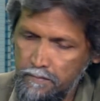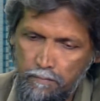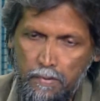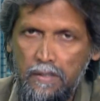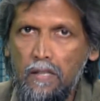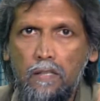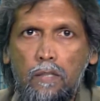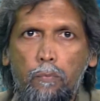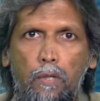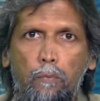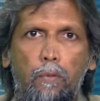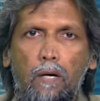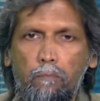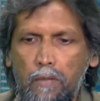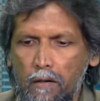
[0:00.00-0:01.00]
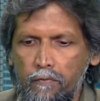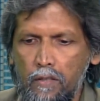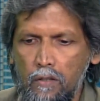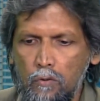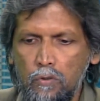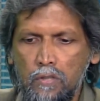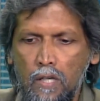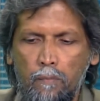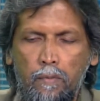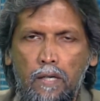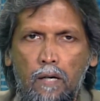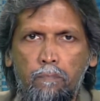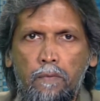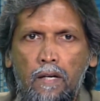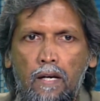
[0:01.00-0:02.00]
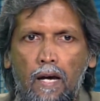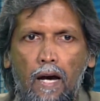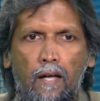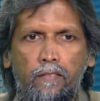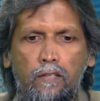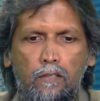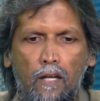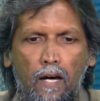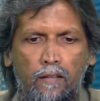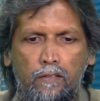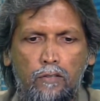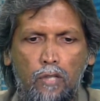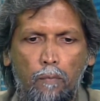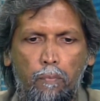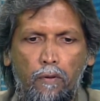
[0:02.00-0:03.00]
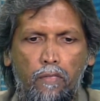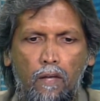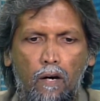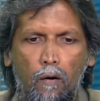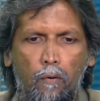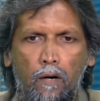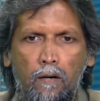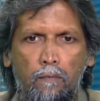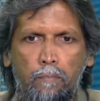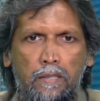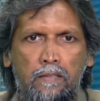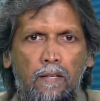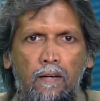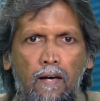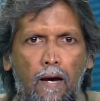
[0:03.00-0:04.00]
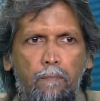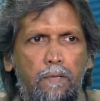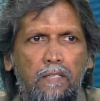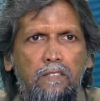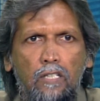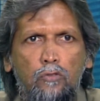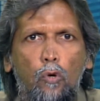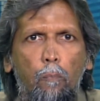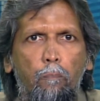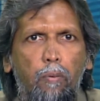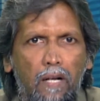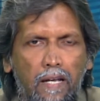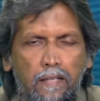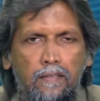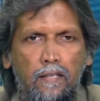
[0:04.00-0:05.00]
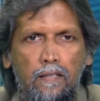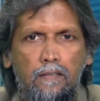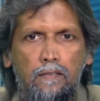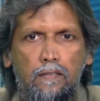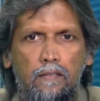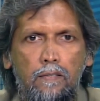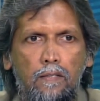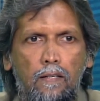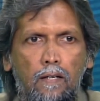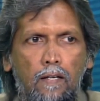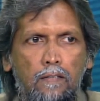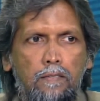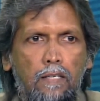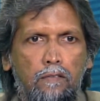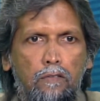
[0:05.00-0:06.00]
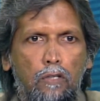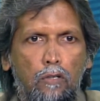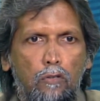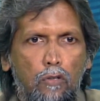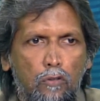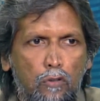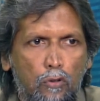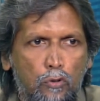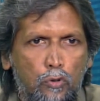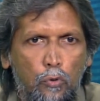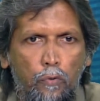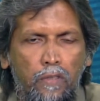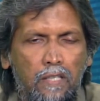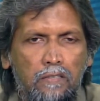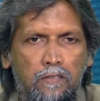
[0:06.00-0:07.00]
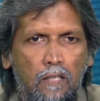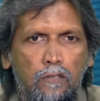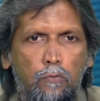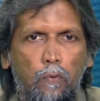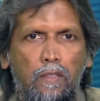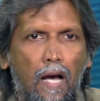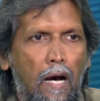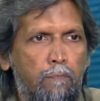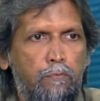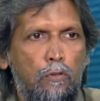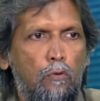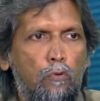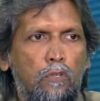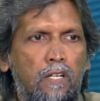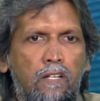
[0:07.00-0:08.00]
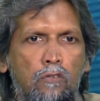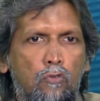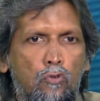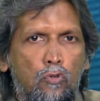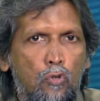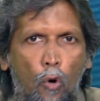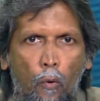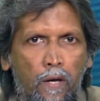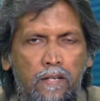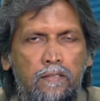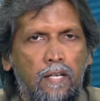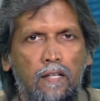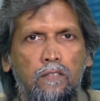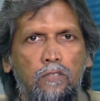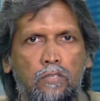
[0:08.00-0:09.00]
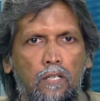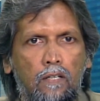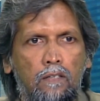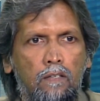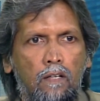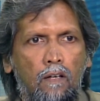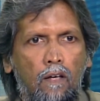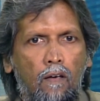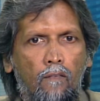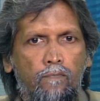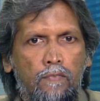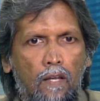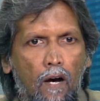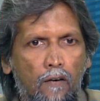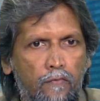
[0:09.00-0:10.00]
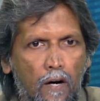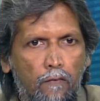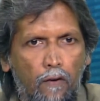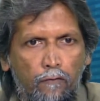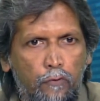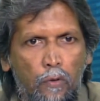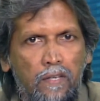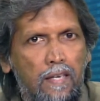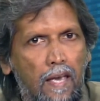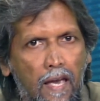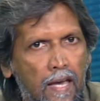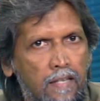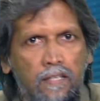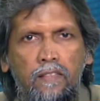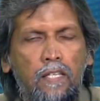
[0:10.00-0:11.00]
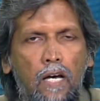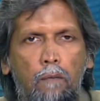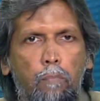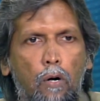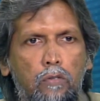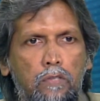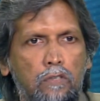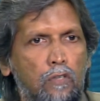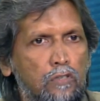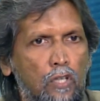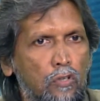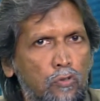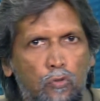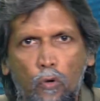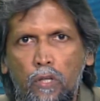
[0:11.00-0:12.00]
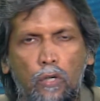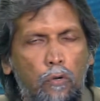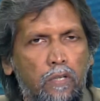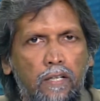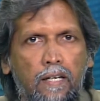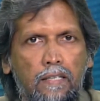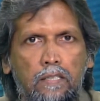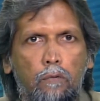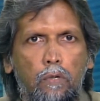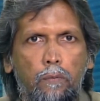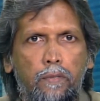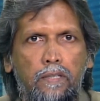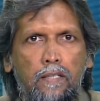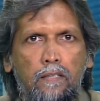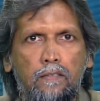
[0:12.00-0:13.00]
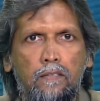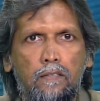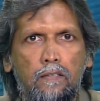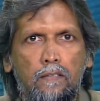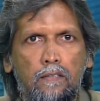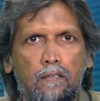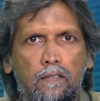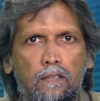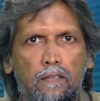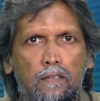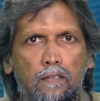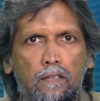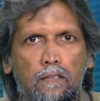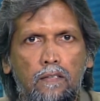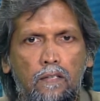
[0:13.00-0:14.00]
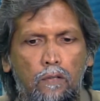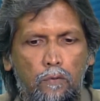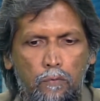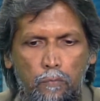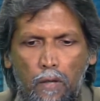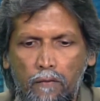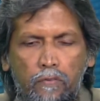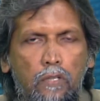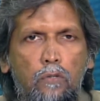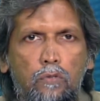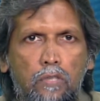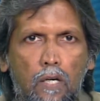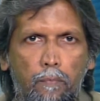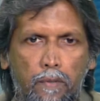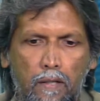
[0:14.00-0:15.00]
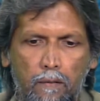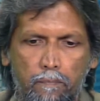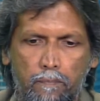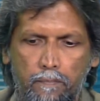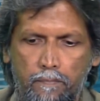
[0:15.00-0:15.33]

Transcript: But anyway, we have the news coming up at the top of the hour. But I mean, it's just so blatant that you do these things with absolutely no intention of doing anything about it because you know you're going to get away with it. We have the news coming up.